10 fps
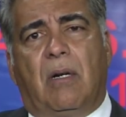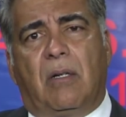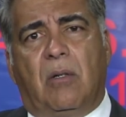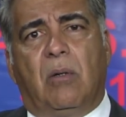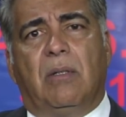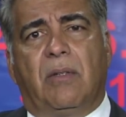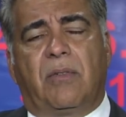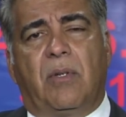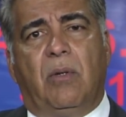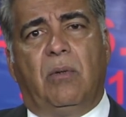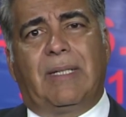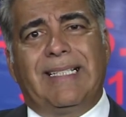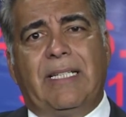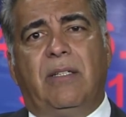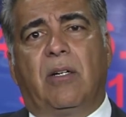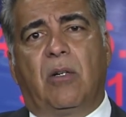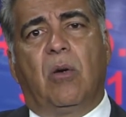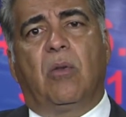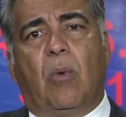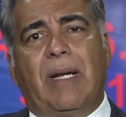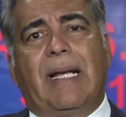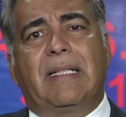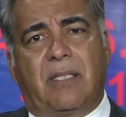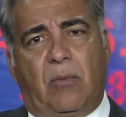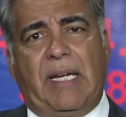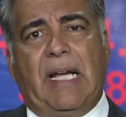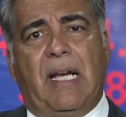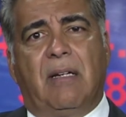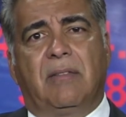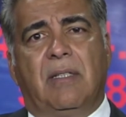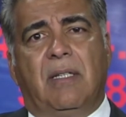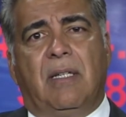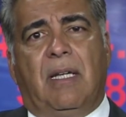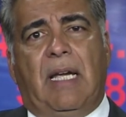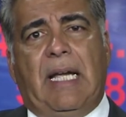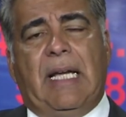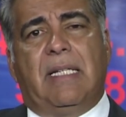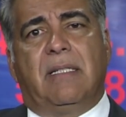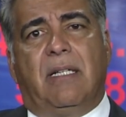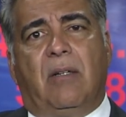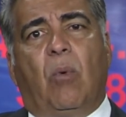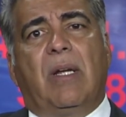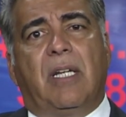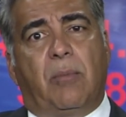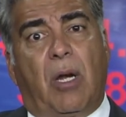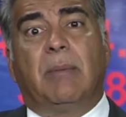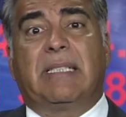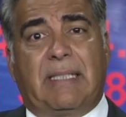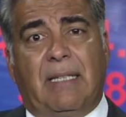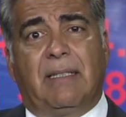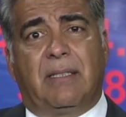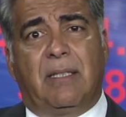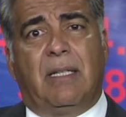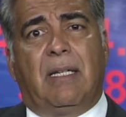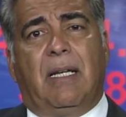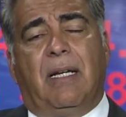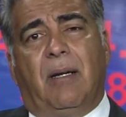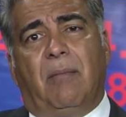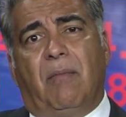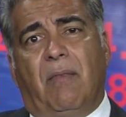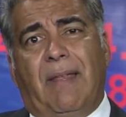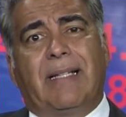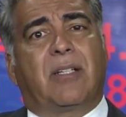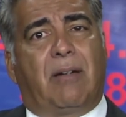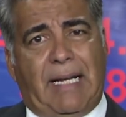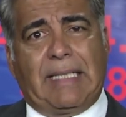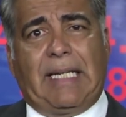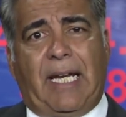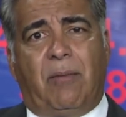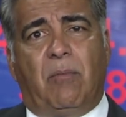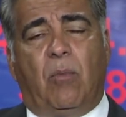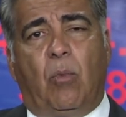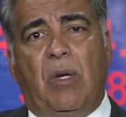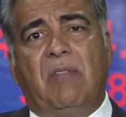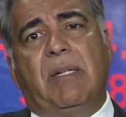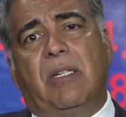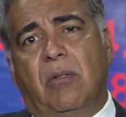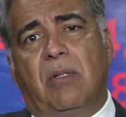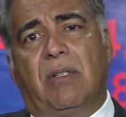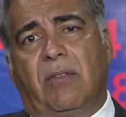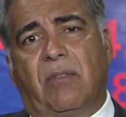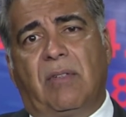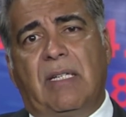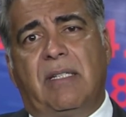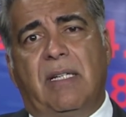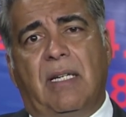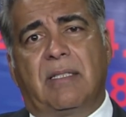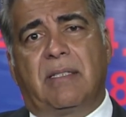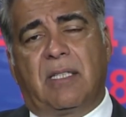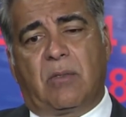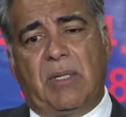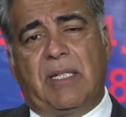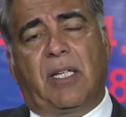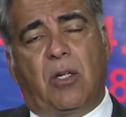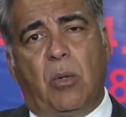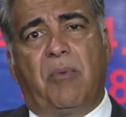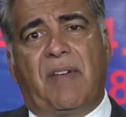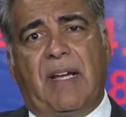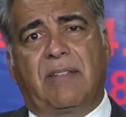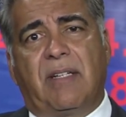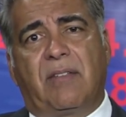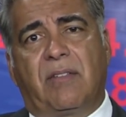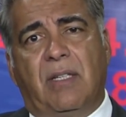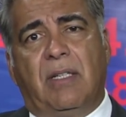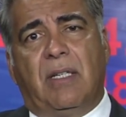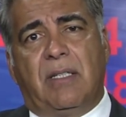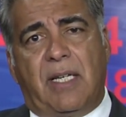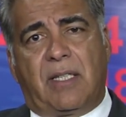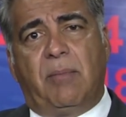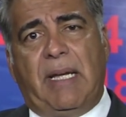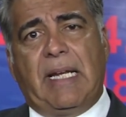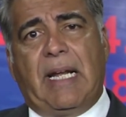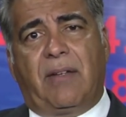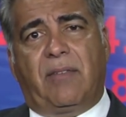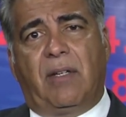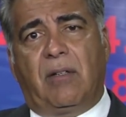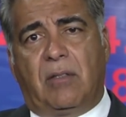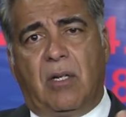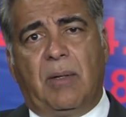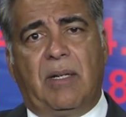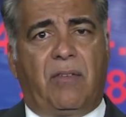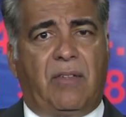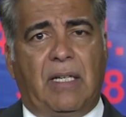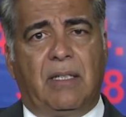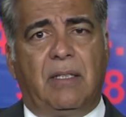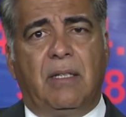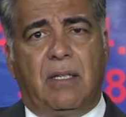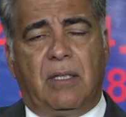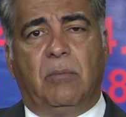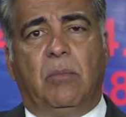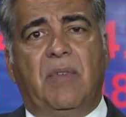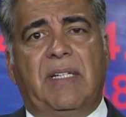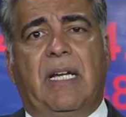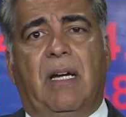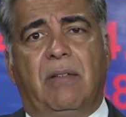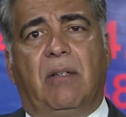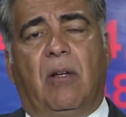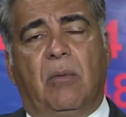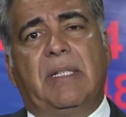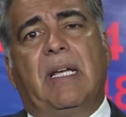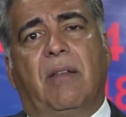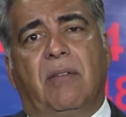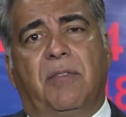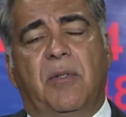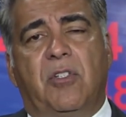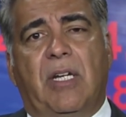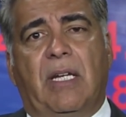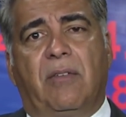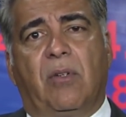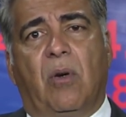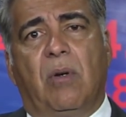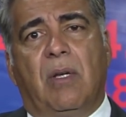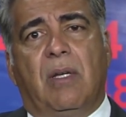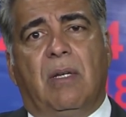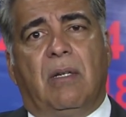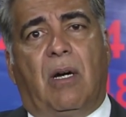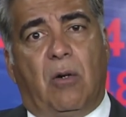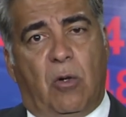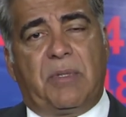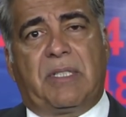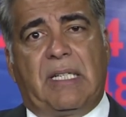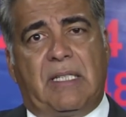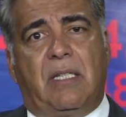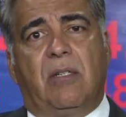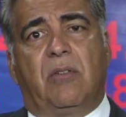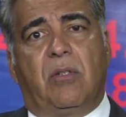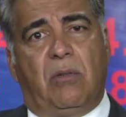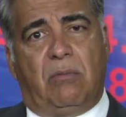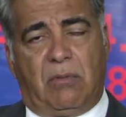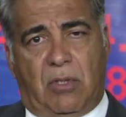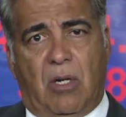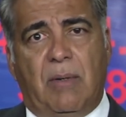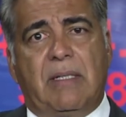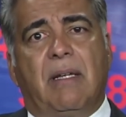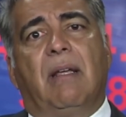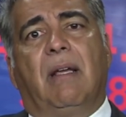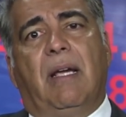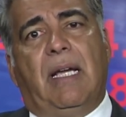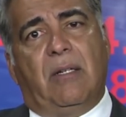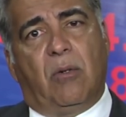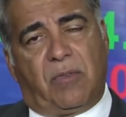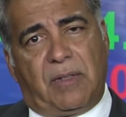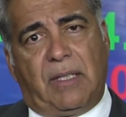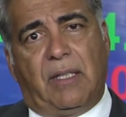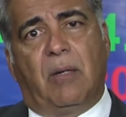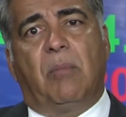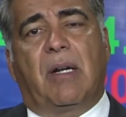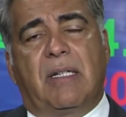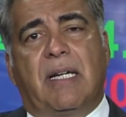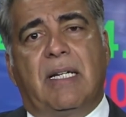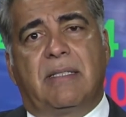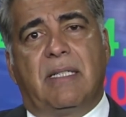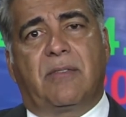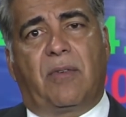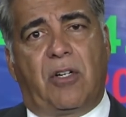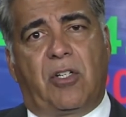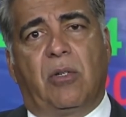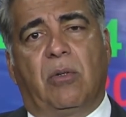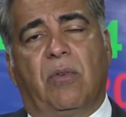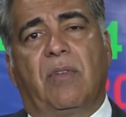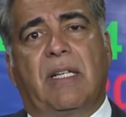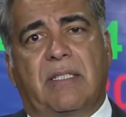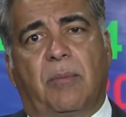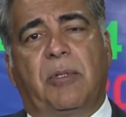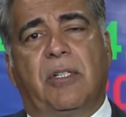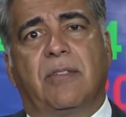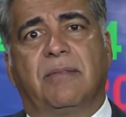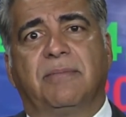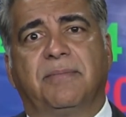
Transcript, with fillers: our goal is to continue to grow the one asset we have and, and one day probably sell it. Um, that's our end game. We've been doing this since 1996. We take a group of assets, take the main asset, grow it, sell it, then move it down all the way down the food chain. So our hope is to continue to grow it and hopefully uh, monetize this for our shareholders in the next couple of years.